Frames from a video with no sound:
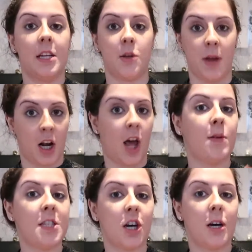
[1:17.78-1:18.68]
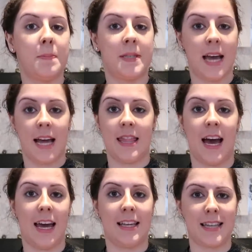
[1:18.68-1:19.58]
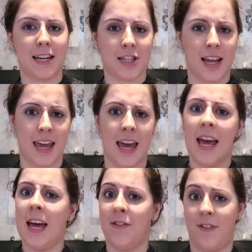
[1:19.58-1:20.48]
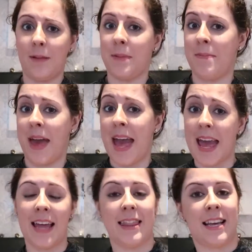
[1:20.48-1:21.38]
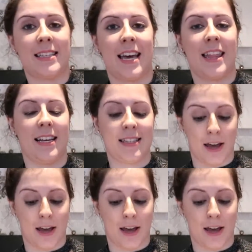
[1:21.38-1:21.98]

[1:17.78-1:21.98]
doing close-ups and that it's actually filming me and things like that.